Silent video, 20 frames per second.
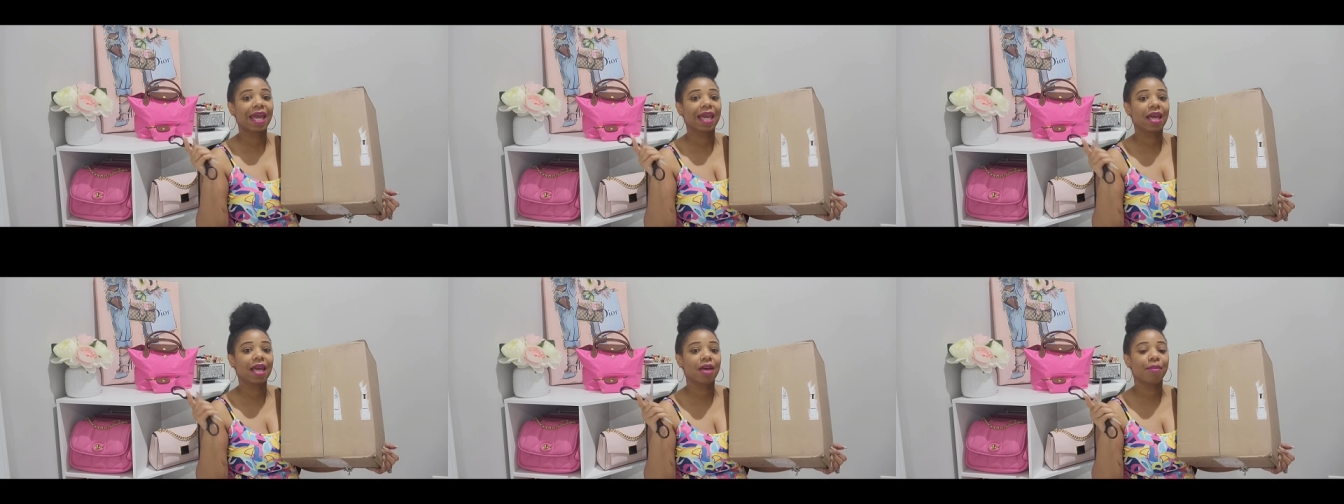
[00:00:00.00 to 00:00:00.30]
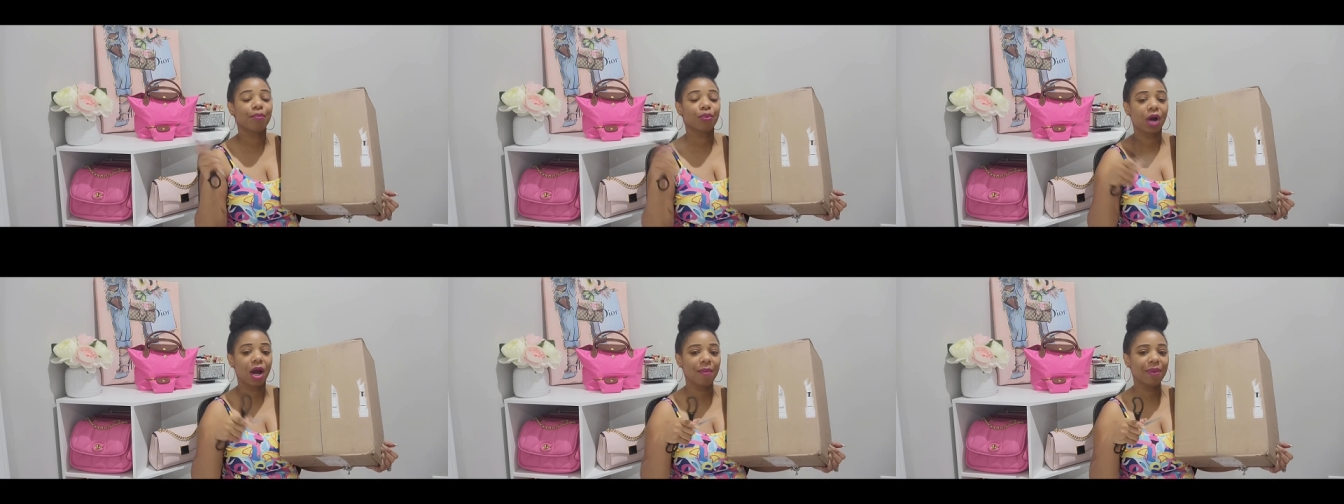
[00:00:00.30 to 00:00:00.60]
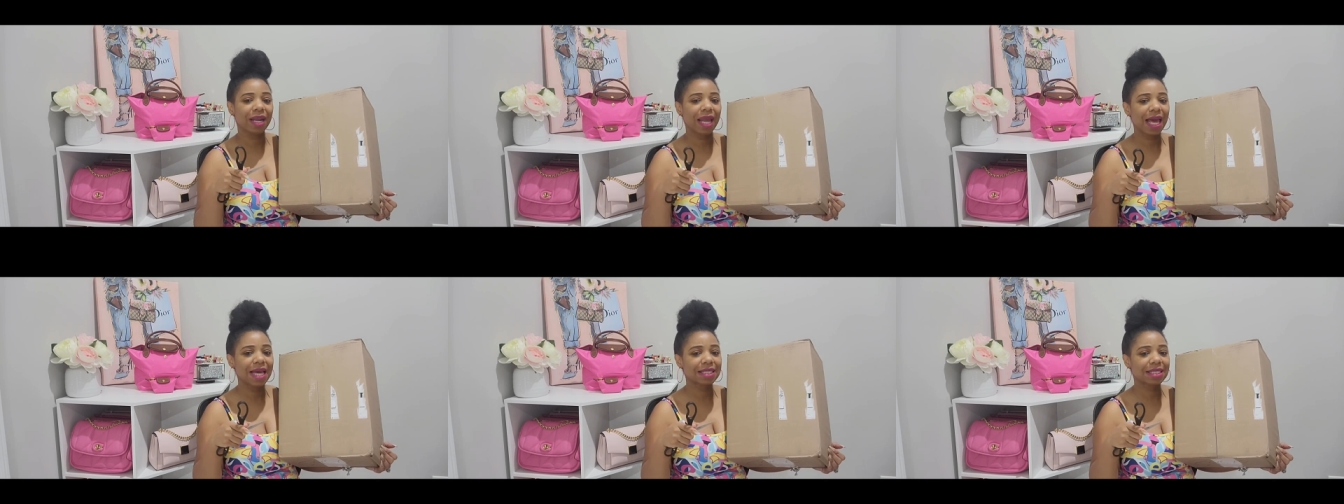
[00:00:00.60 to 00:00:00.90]
And
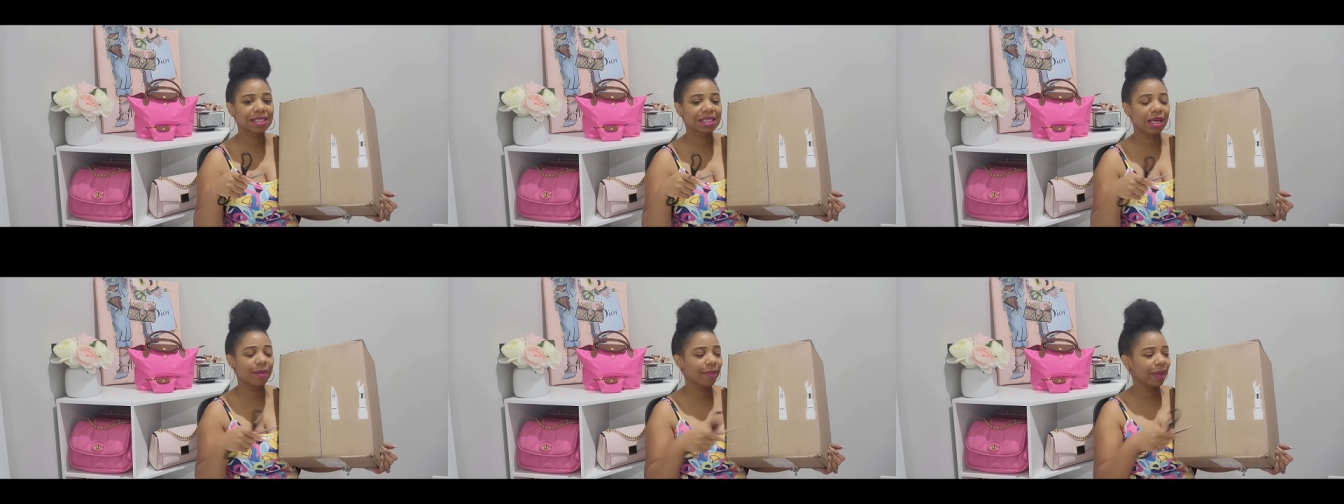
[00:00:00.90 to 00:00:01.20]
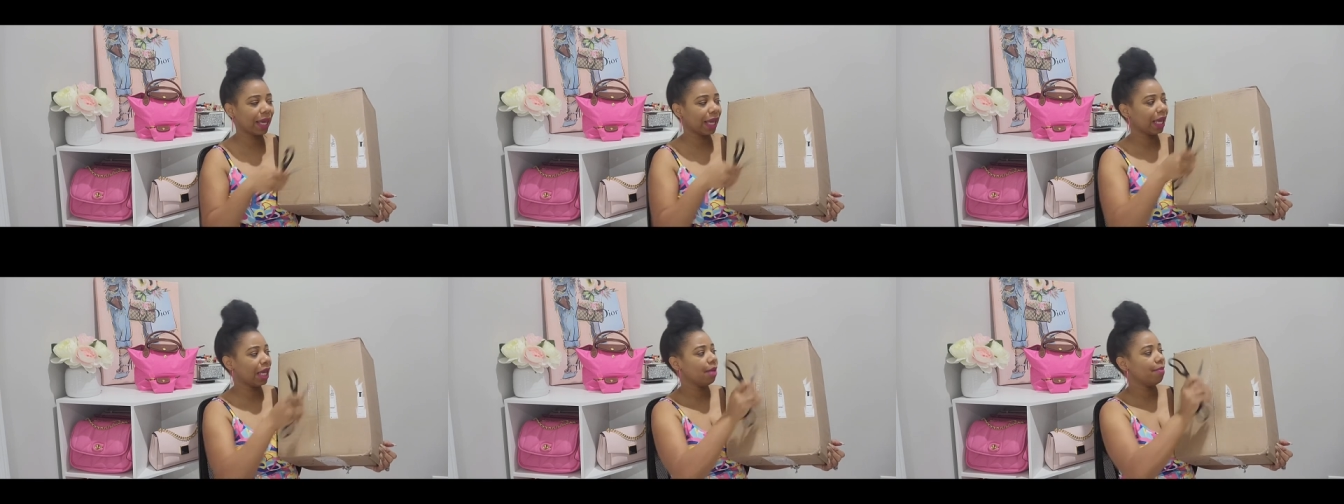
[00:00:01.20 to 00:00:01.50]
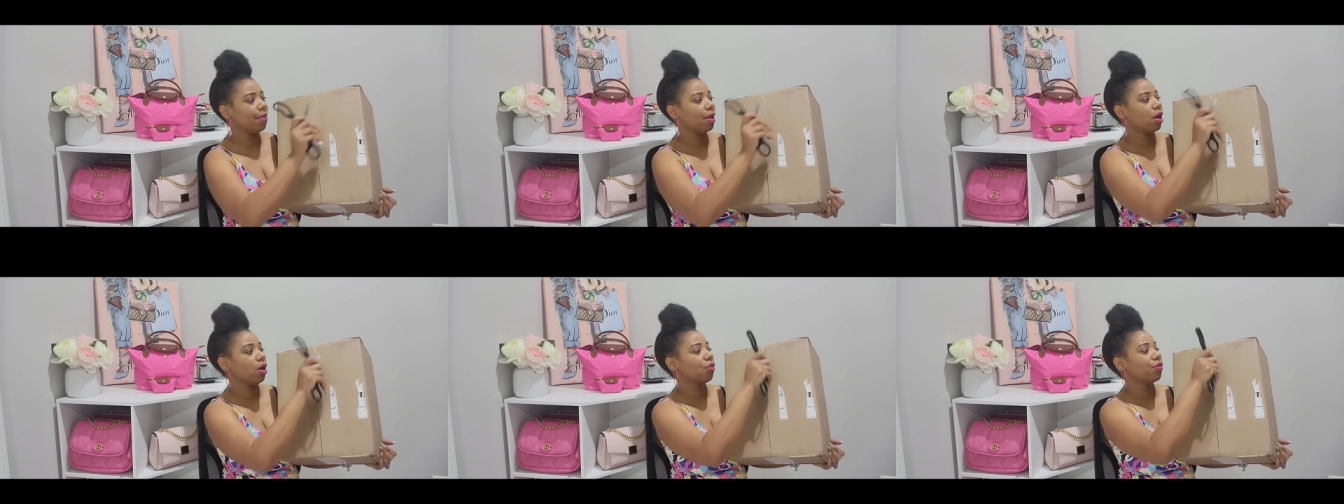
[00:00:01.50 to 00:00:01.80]
Brahmin had sent me an
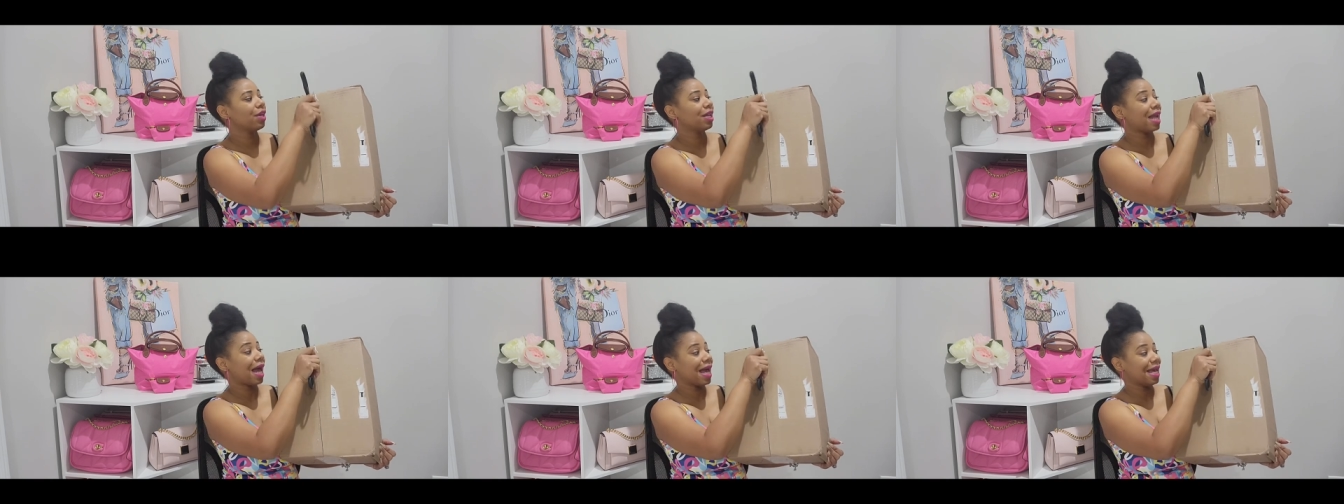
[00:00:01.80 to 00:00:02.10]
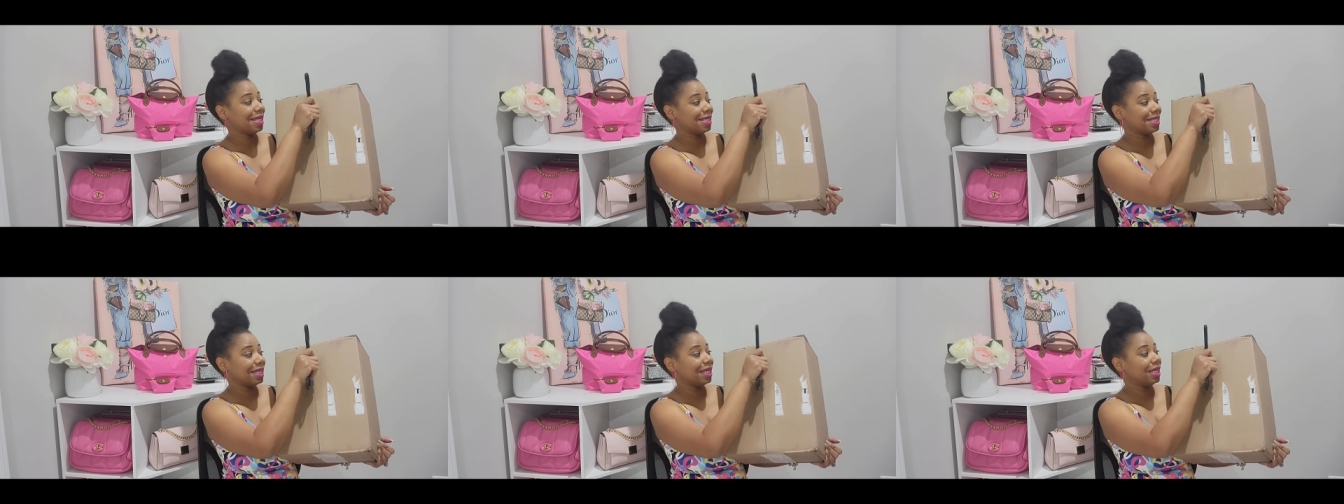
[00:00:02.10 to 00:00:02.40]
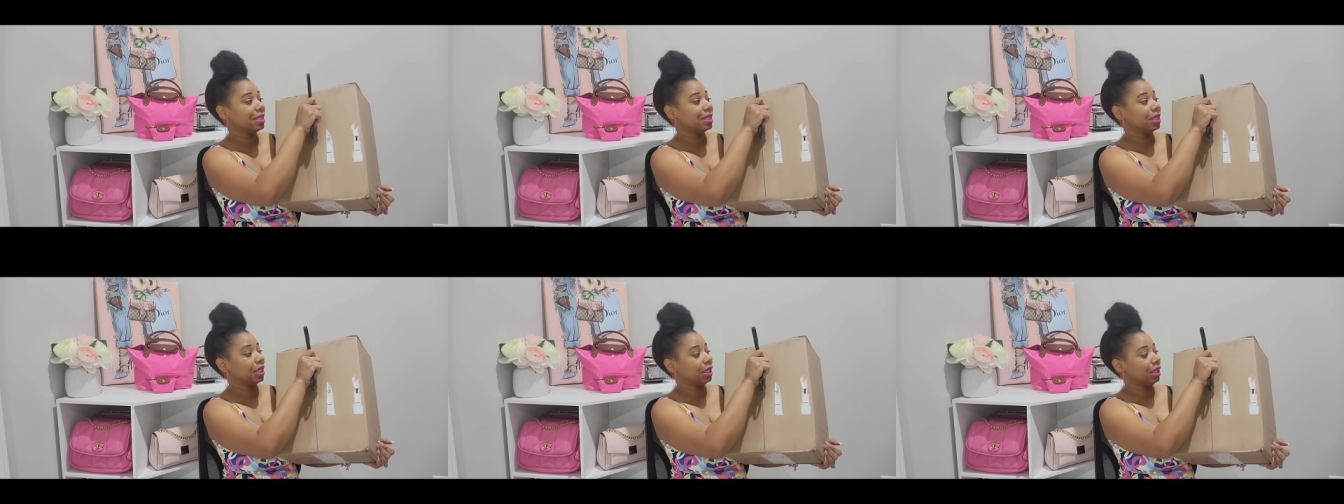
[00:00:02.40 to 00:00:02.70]
email that I
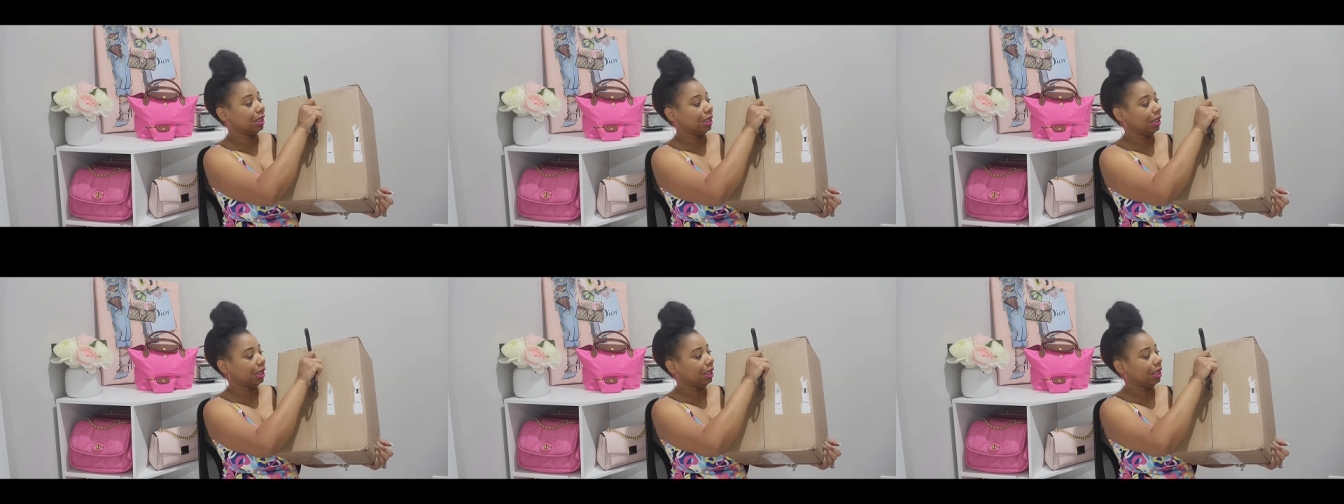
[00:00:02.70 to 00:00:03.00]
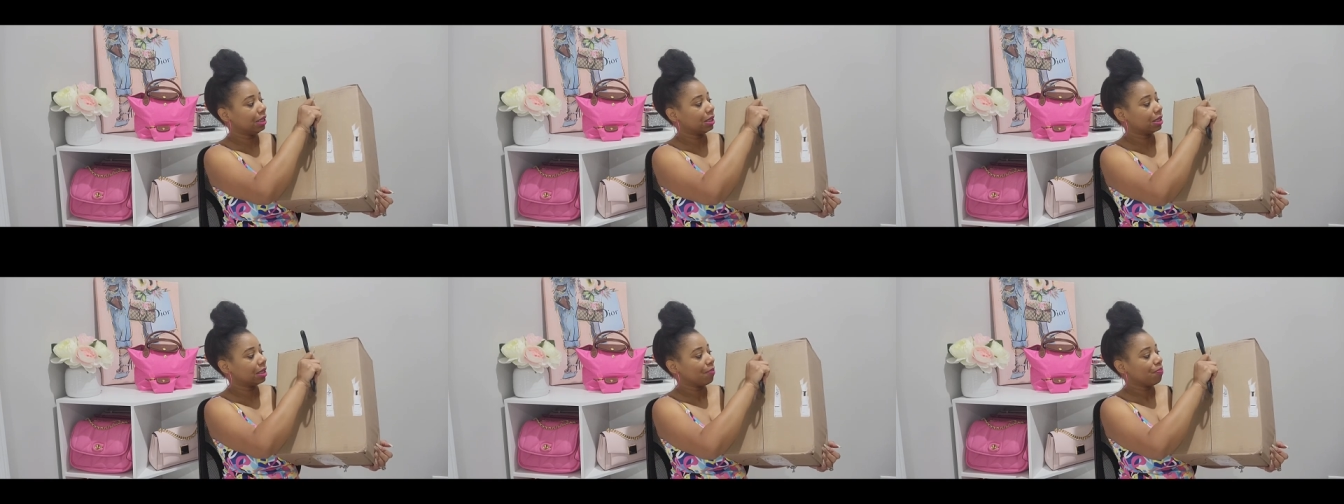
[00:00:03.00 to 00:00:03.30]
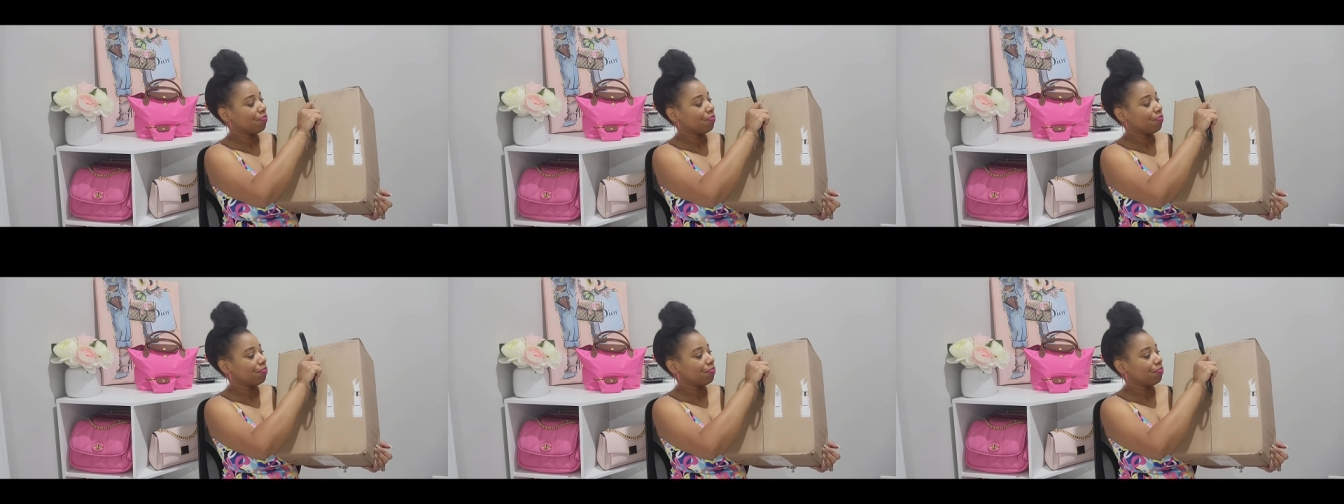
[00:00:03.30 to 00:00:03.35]
did delete.